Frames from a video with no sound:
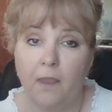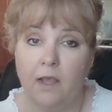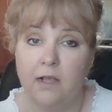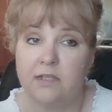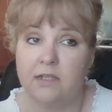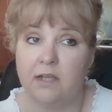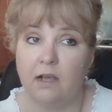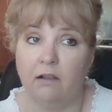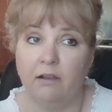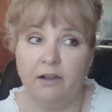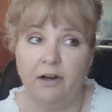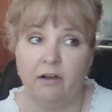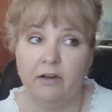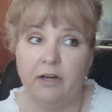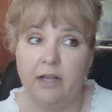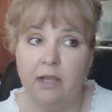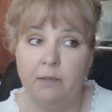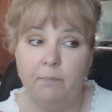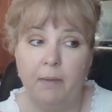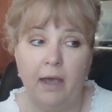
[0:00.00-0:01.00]
sell it on
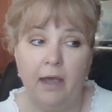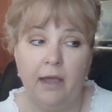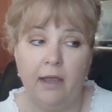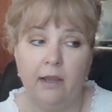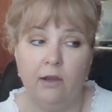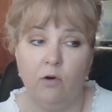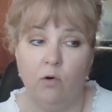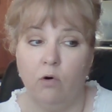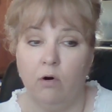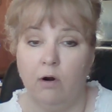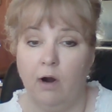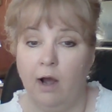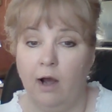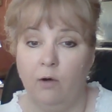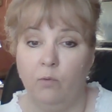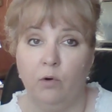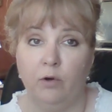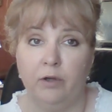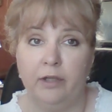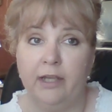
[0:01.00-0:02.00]
eBay or I
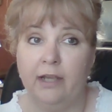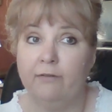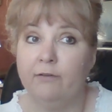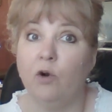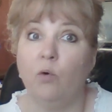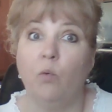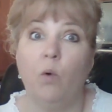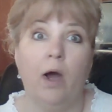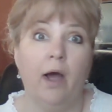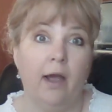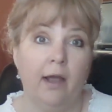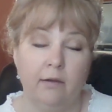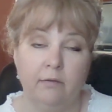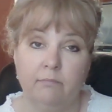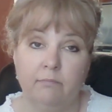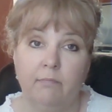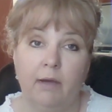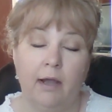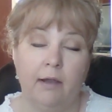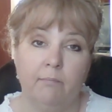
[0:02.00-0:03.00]
will give it away.
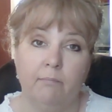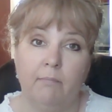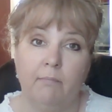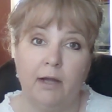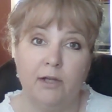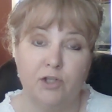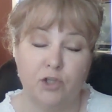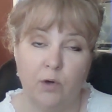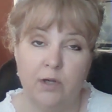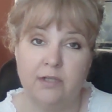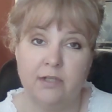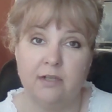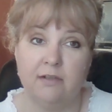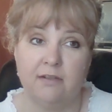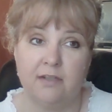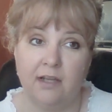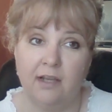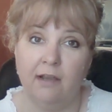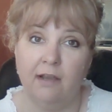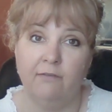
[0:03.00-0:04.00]
My choice is
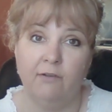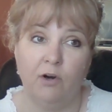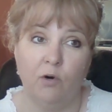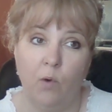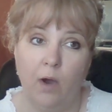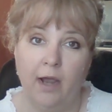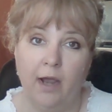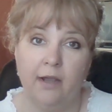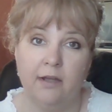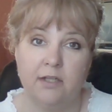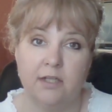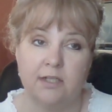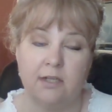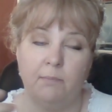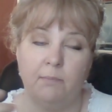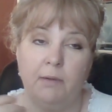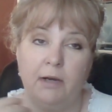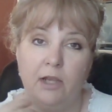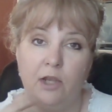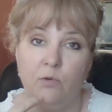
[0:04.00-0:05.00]
to give it away to
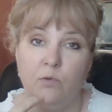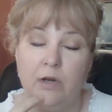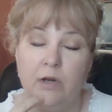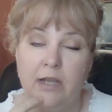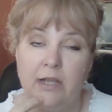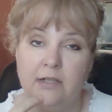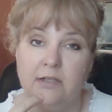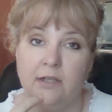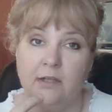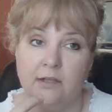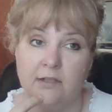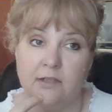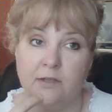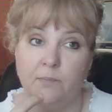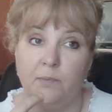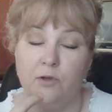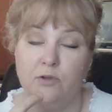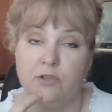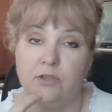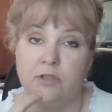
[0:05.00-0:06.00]
somebody who needs it, as
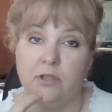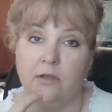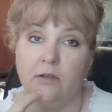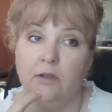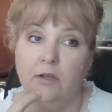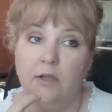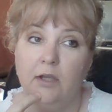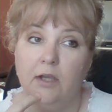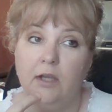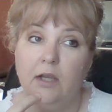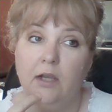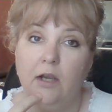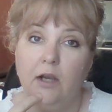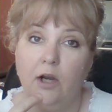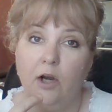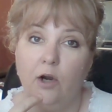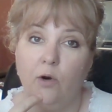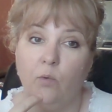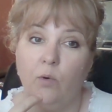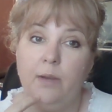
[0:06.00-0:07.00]
opposed to
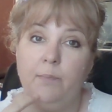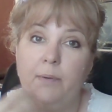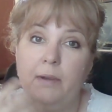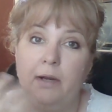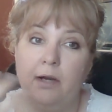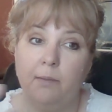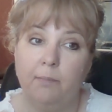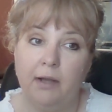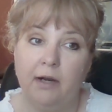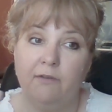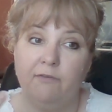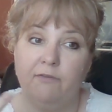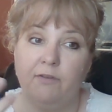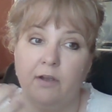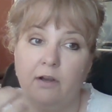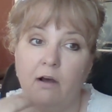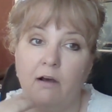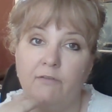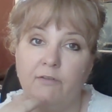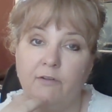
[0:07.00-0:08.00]
reaping a
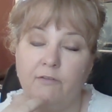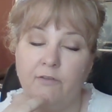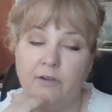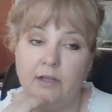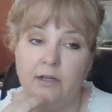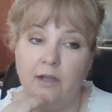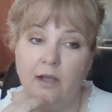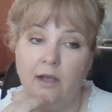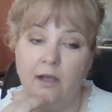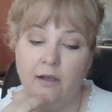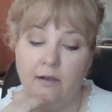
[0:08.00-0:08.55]
benefit off of it